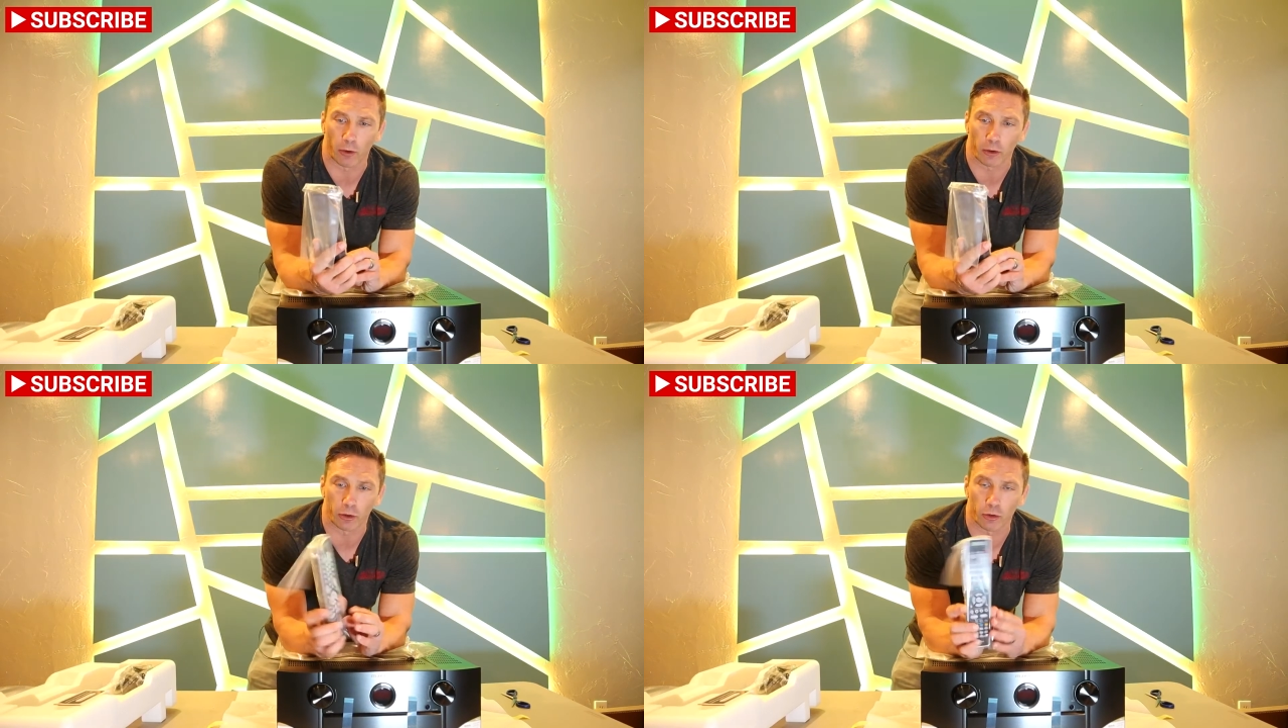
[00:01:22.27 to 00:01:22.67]

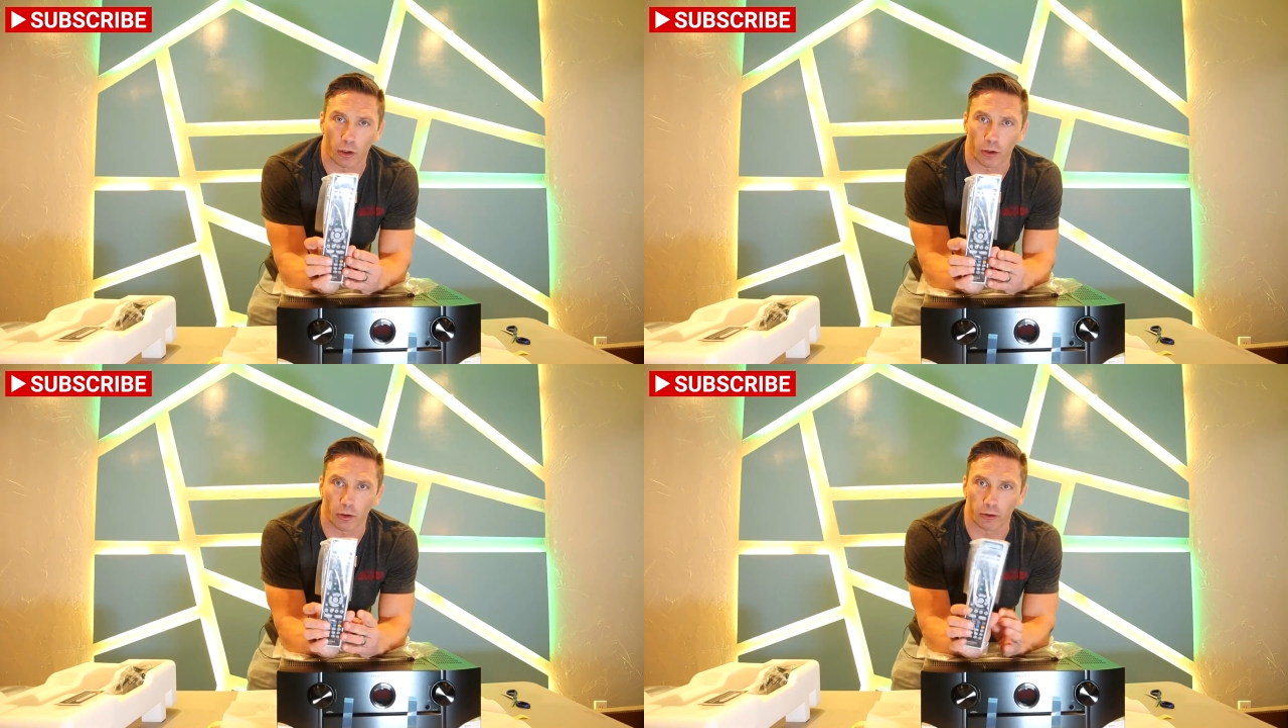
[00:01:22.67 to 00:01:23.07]

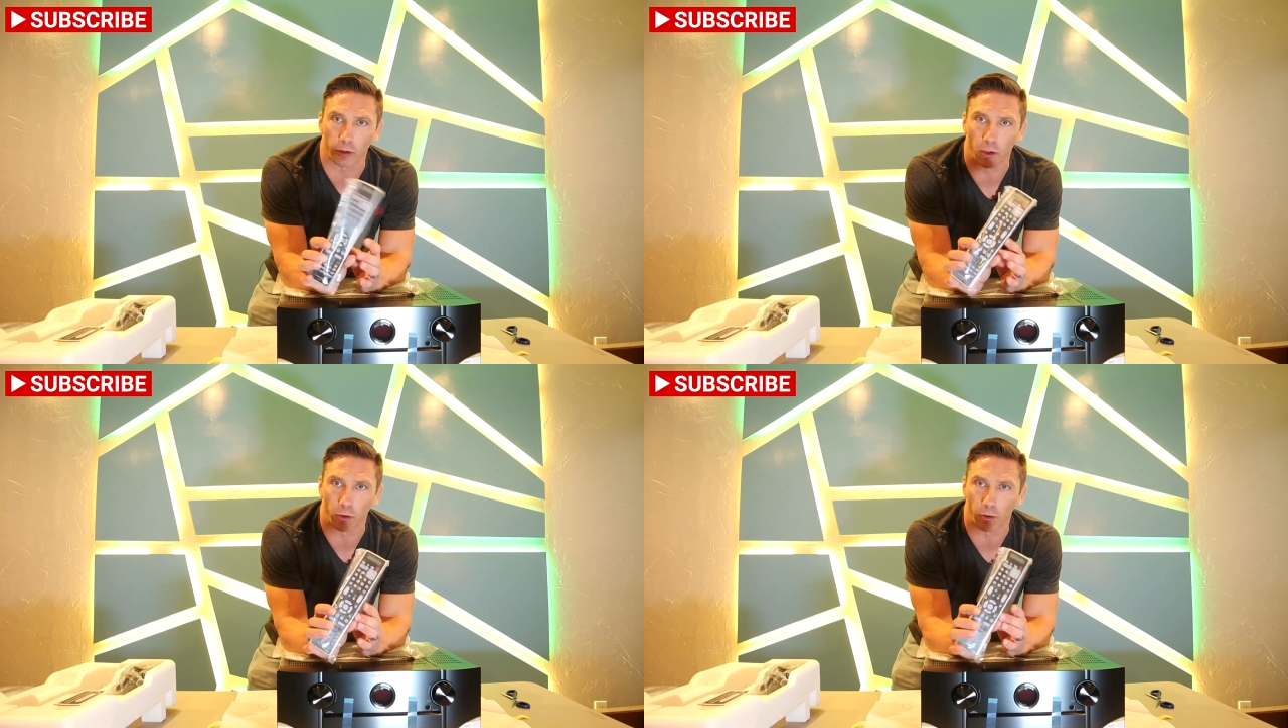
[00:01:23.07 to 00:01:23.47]
control to
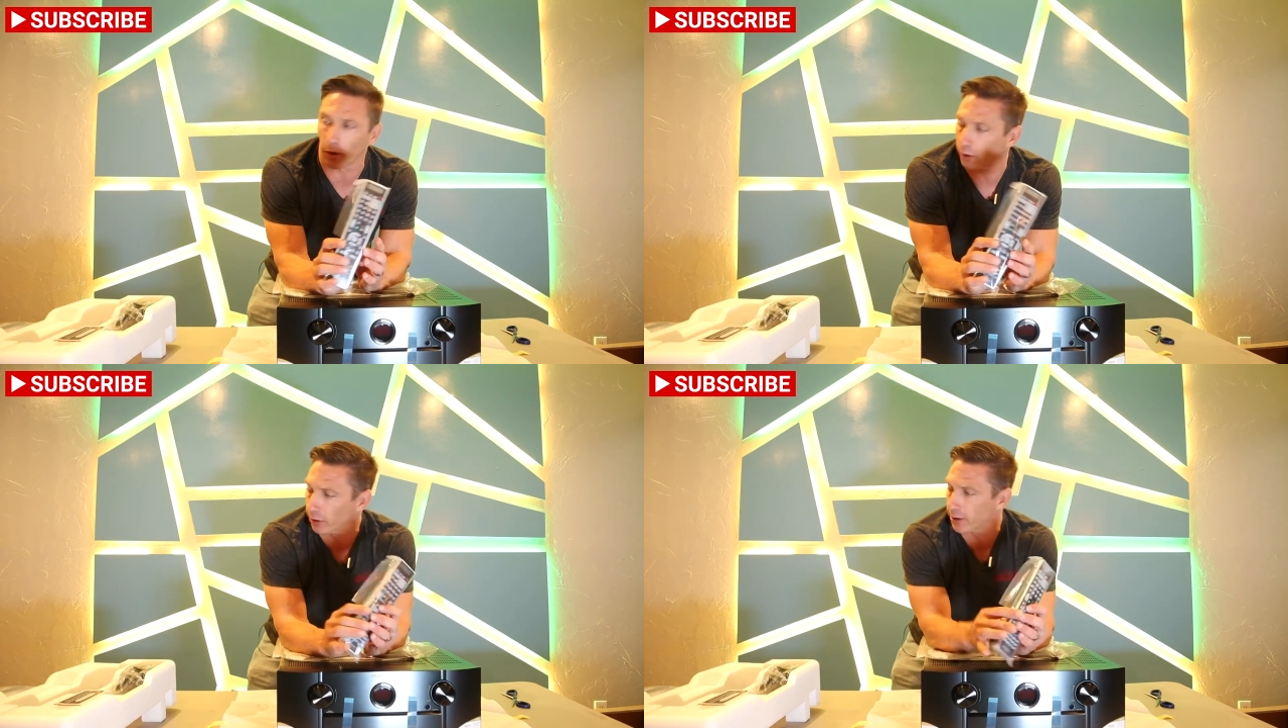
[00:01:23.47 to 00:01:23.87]
go through
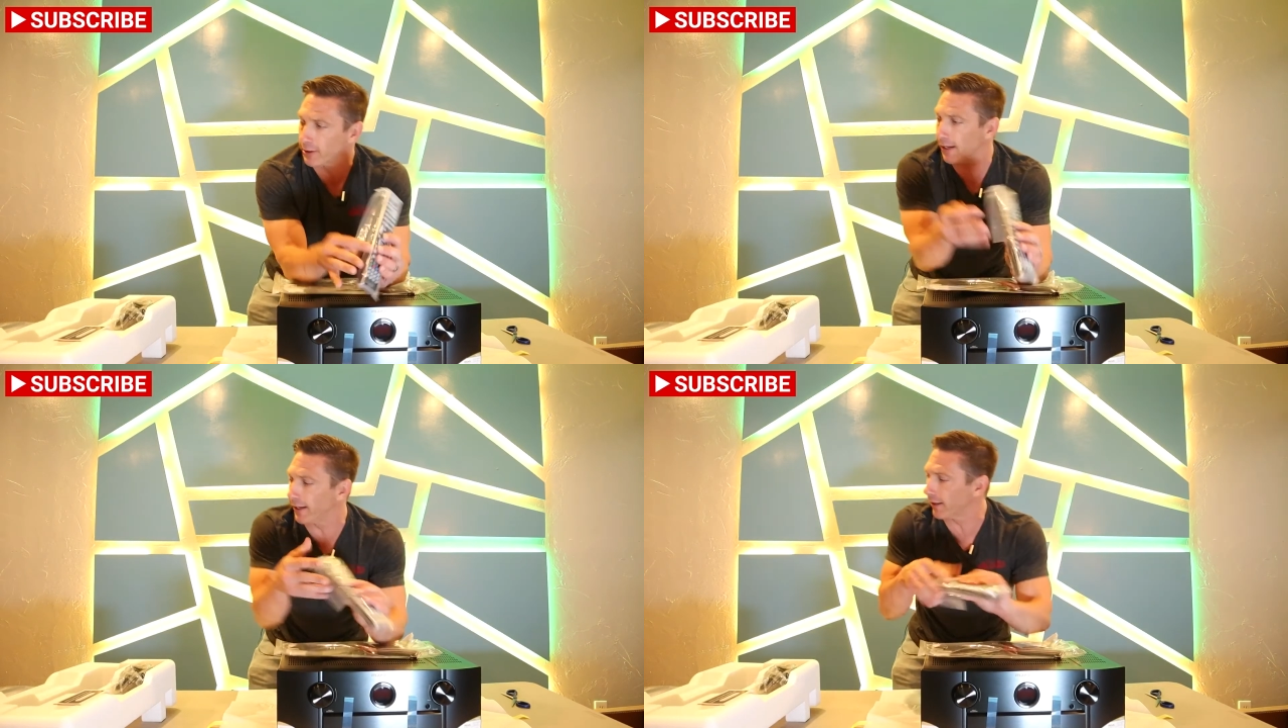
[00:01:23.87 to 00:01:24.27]
all your
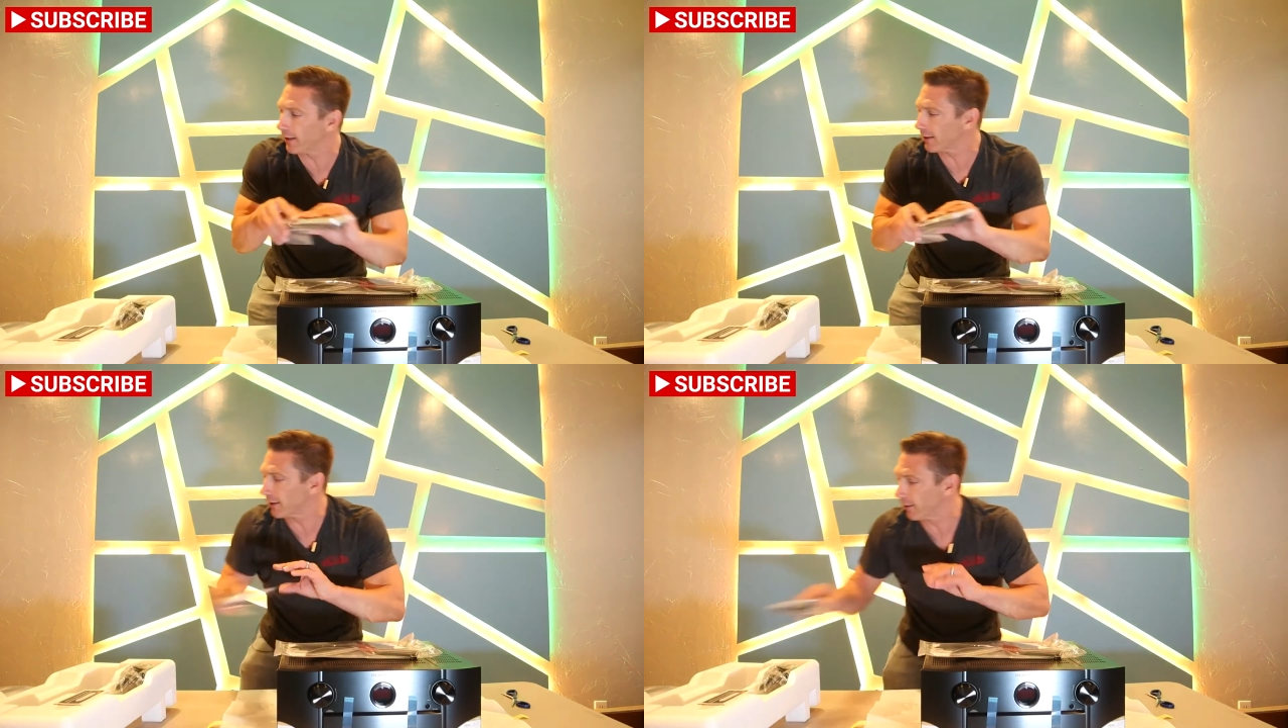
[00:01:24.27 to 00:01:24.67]

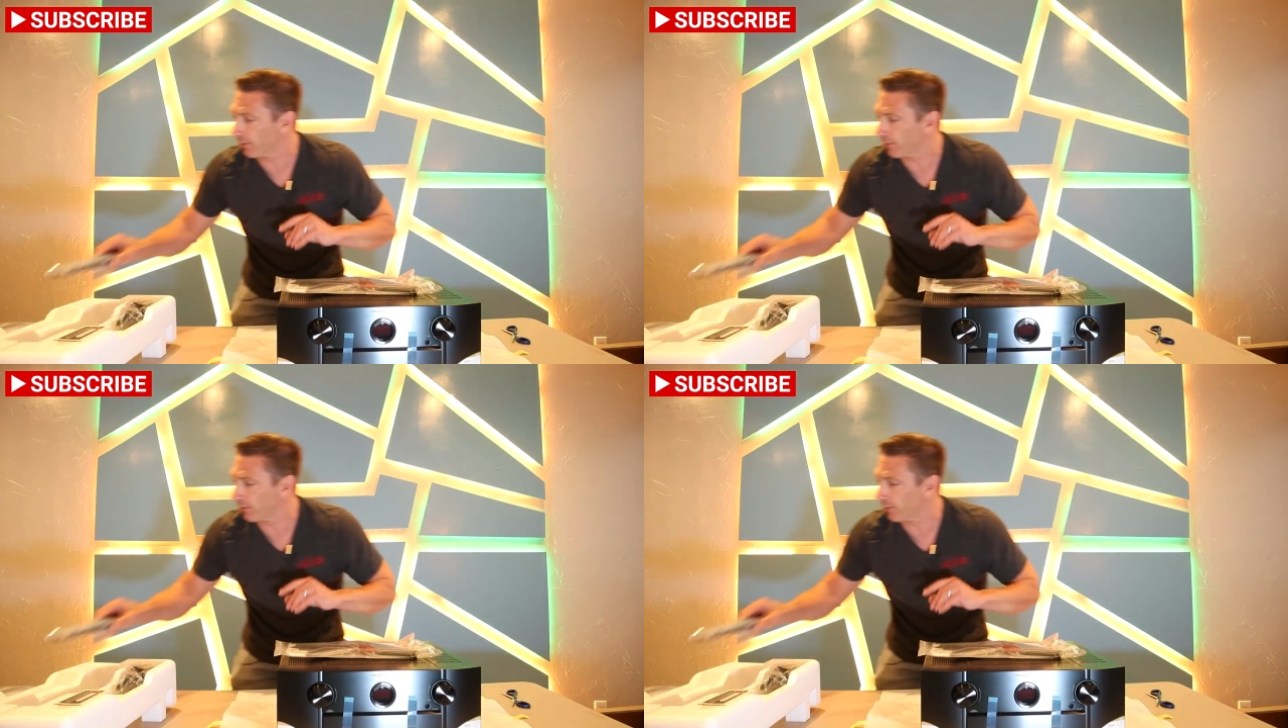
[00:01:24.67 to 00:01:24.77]
settings.